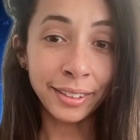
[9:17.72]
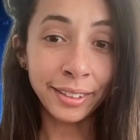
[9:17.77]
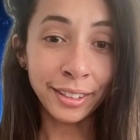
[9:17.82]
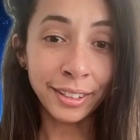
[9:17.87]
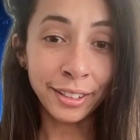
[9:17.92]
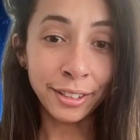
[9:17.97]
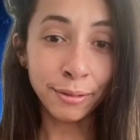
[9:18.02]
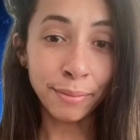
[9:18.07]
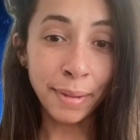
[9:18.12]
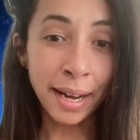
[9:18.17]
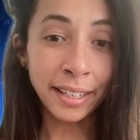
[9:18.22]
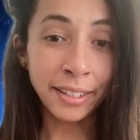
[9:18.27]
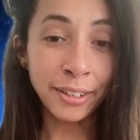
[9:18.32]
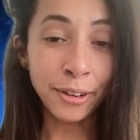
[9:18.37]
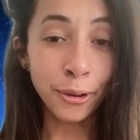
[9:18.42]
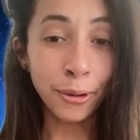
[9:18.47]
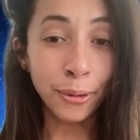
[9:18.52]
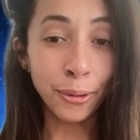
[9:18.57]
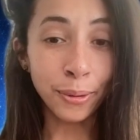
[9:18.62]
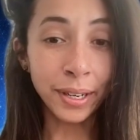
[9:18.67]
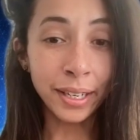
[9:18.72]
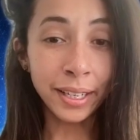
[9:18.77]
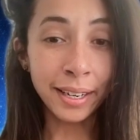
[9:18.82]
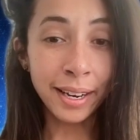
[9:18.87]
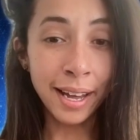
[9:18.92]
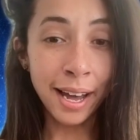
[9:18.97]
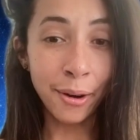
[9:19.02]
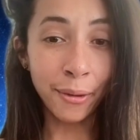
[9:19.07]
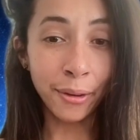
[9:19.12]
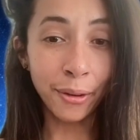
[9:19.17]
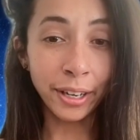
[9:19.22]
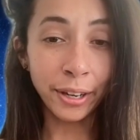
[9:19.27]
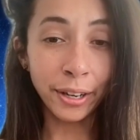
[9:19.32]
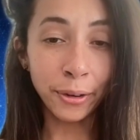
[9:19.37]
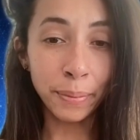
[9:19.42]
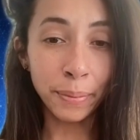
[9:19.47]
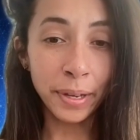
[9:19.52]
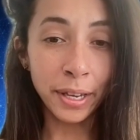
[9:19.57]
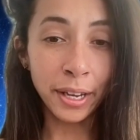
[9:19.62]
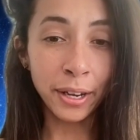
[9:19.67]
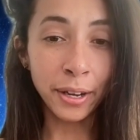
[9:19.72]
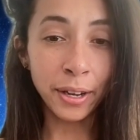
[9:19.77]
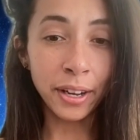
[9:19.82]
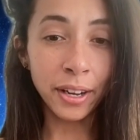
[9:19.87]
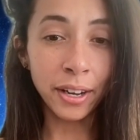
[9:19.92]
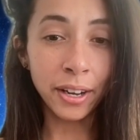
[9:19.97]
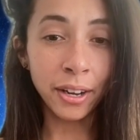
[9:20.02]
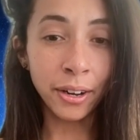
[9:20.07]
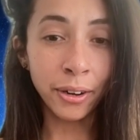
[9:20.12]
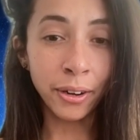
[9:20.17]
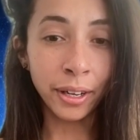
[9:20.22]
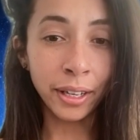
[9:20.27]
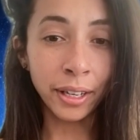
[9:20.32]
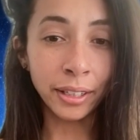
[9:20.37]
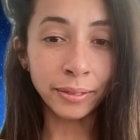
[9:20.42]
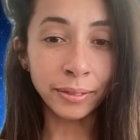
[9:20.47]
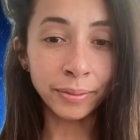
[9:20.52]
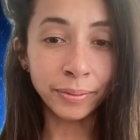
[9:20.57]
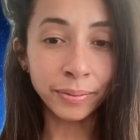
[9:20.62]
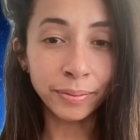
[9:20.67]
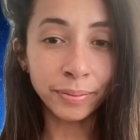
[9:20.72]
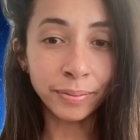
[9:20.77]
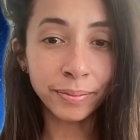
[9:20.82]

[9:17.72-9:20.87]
you might know now a little bit on